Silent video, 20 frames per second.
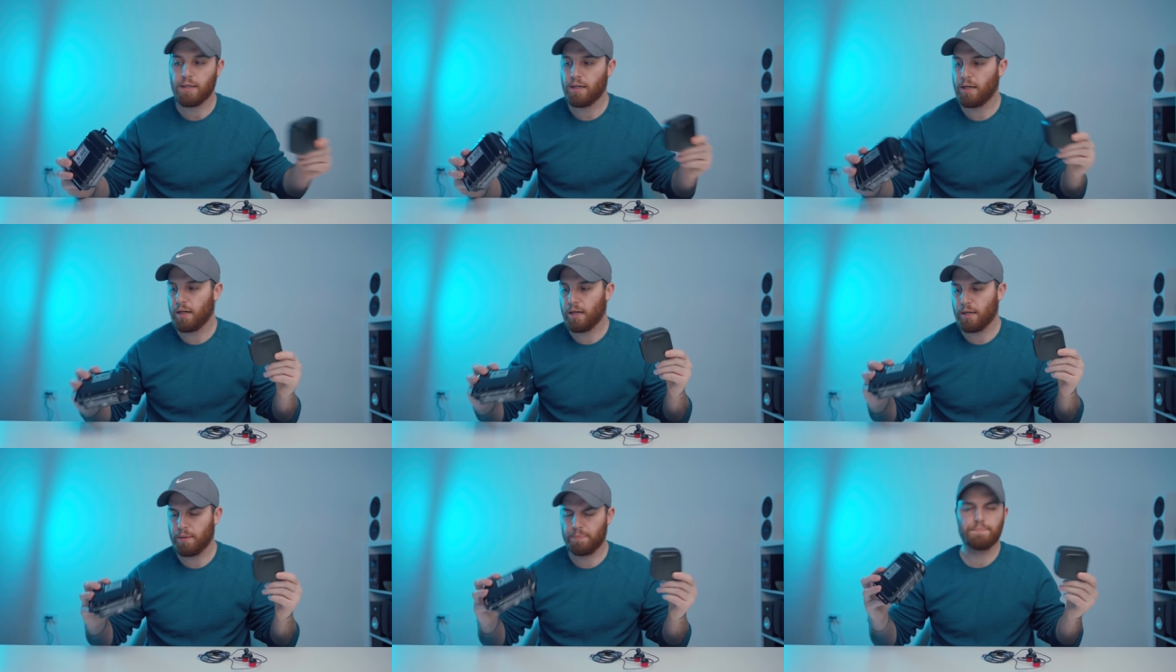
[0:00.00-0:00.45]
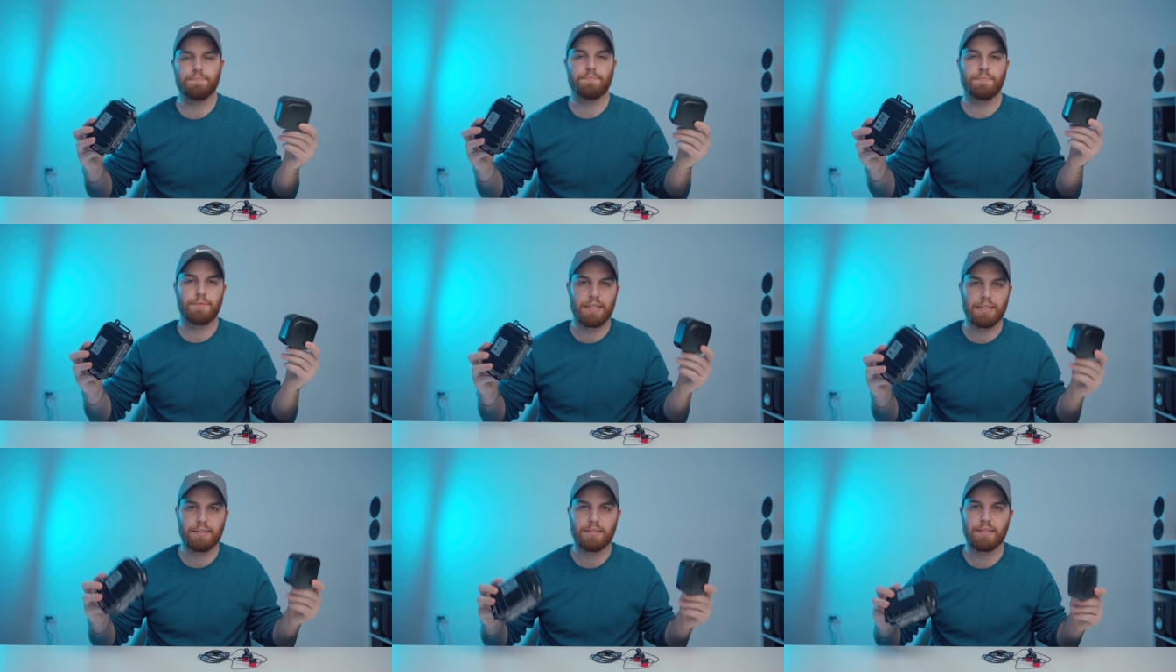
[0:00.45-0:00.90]
uh,
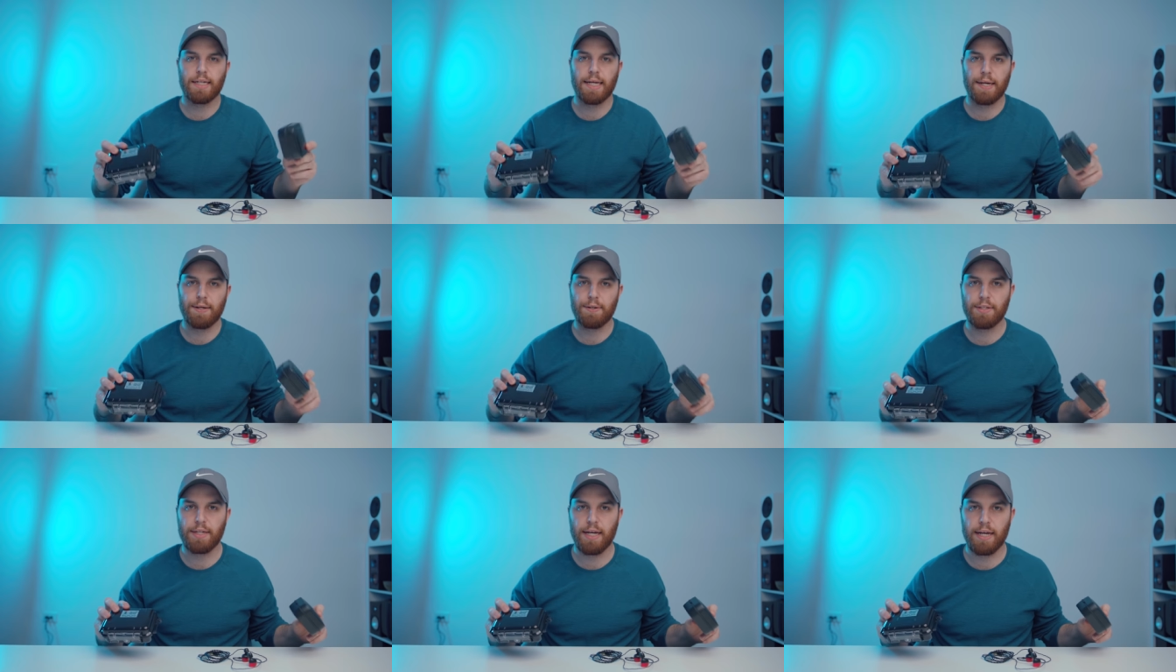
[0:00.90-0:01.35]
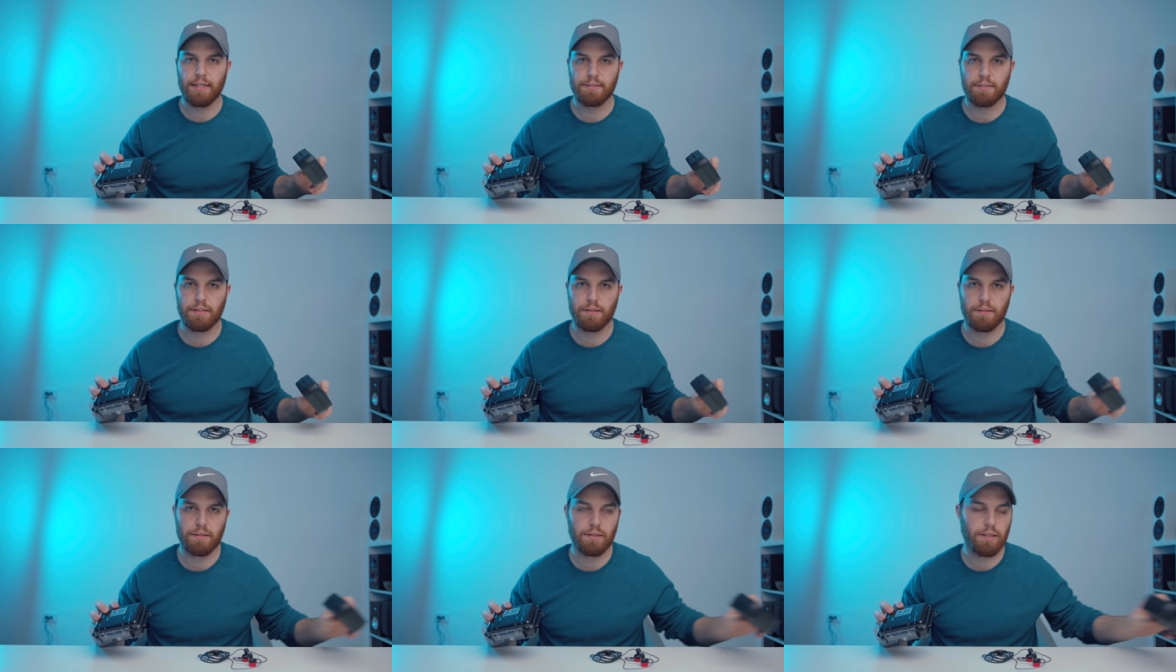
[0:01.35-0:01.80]
decent carry case
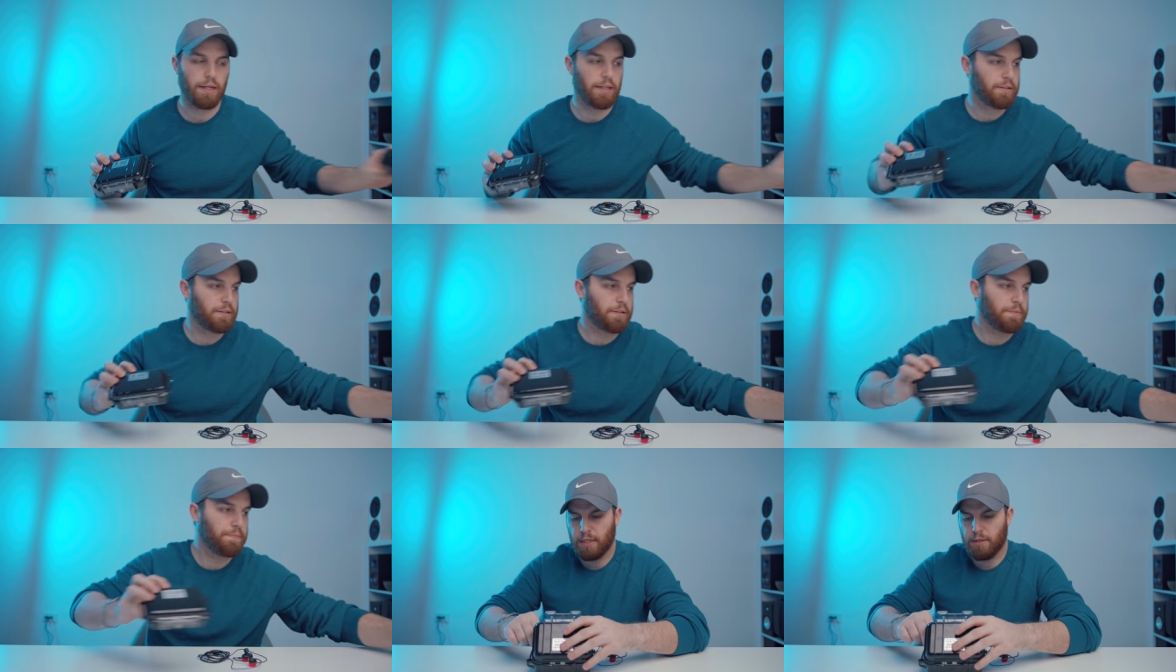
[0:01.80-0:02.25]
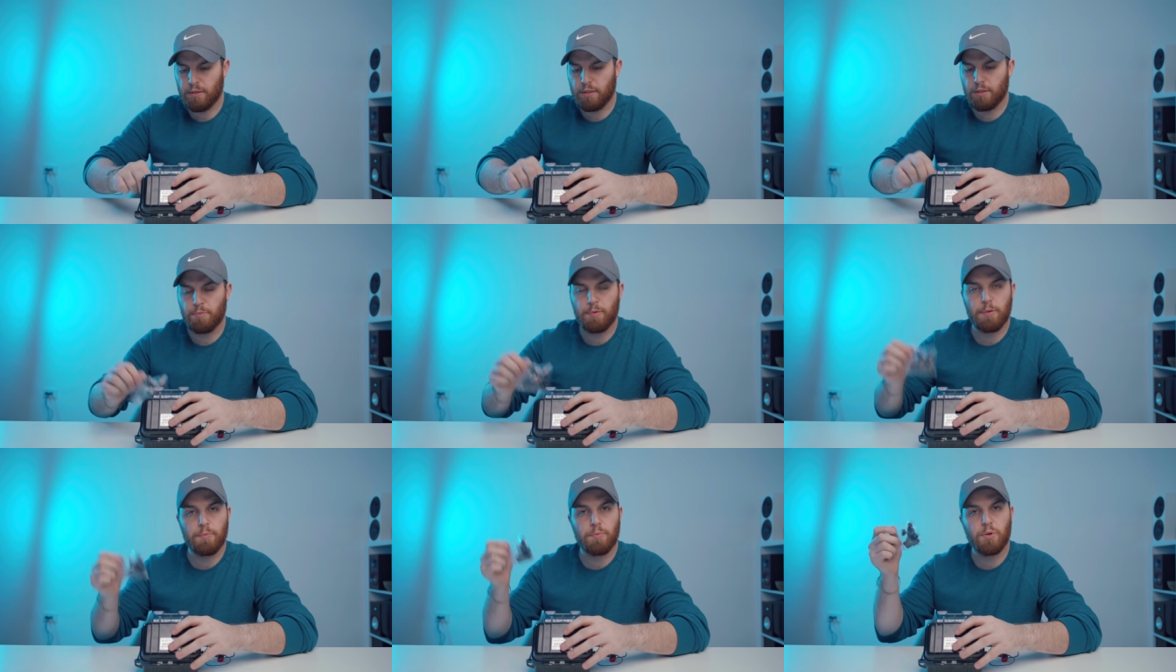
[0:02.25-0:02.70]
nonetheless. Now a
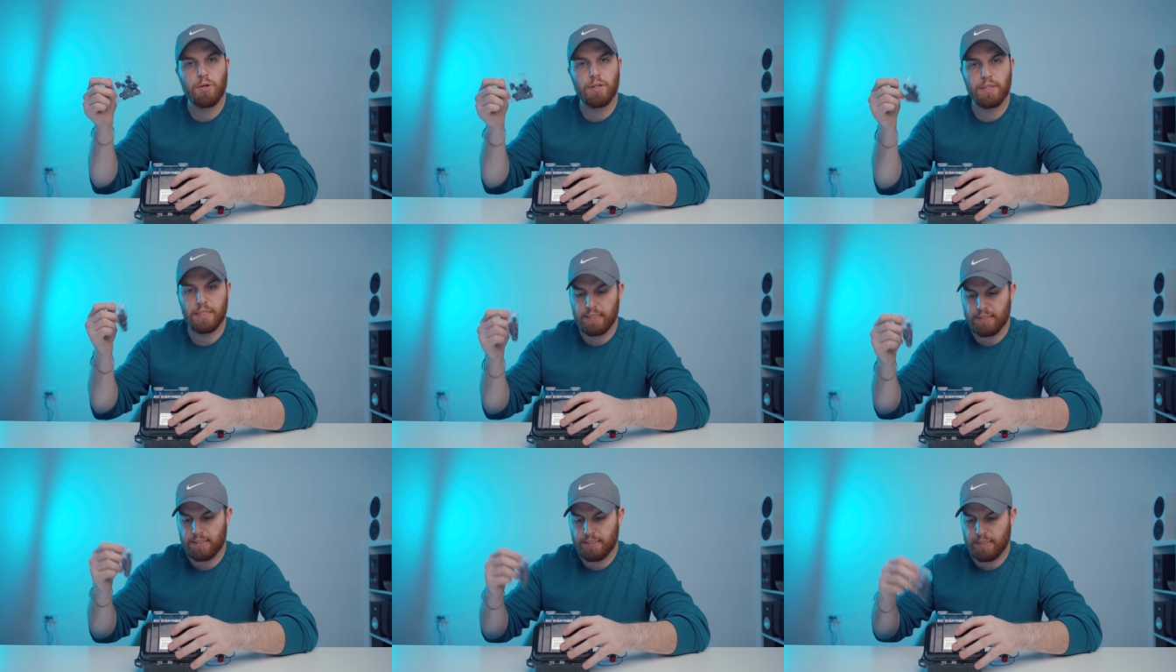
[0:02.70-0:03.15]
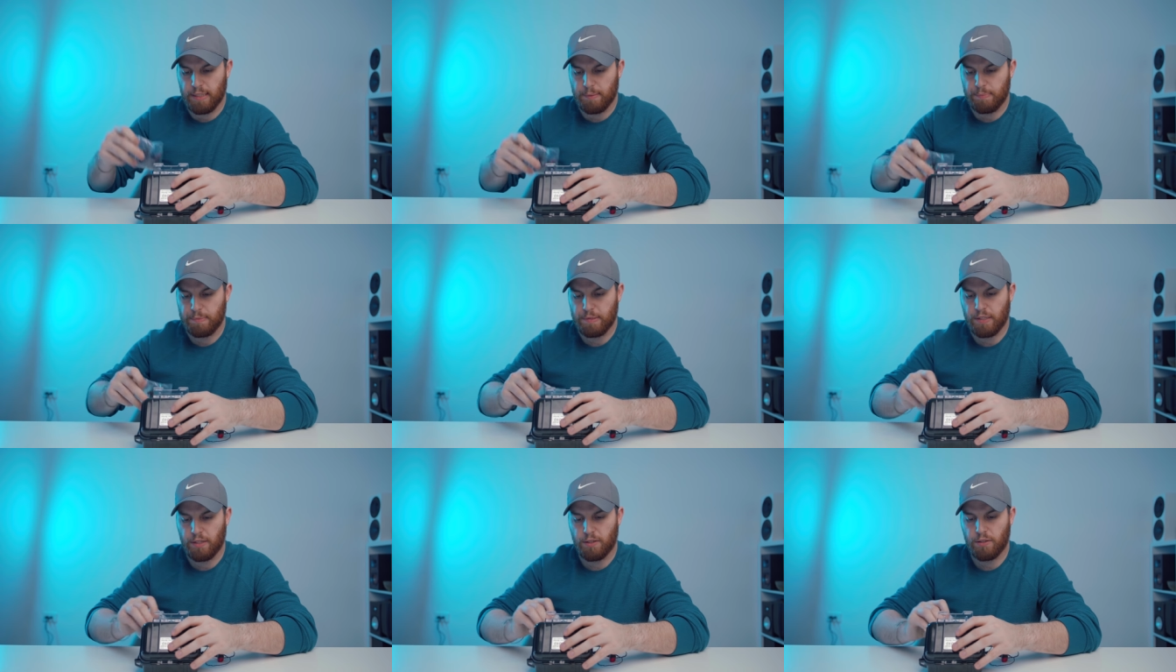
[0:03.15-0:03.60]
little bit more on these
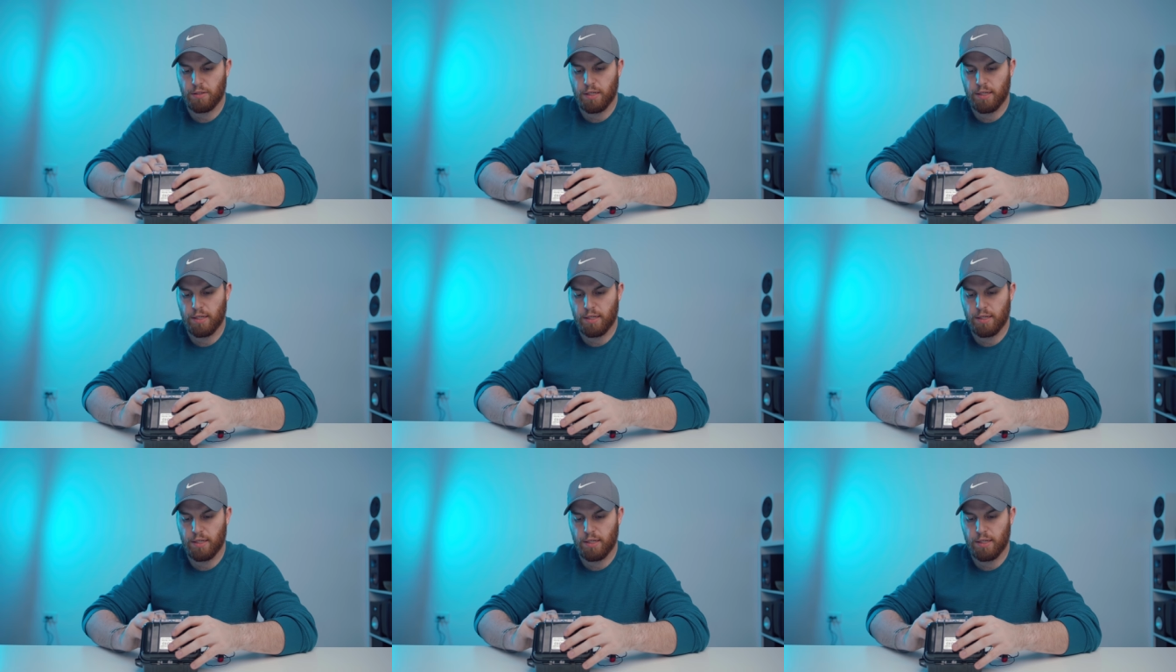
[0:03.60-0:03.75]
tips here.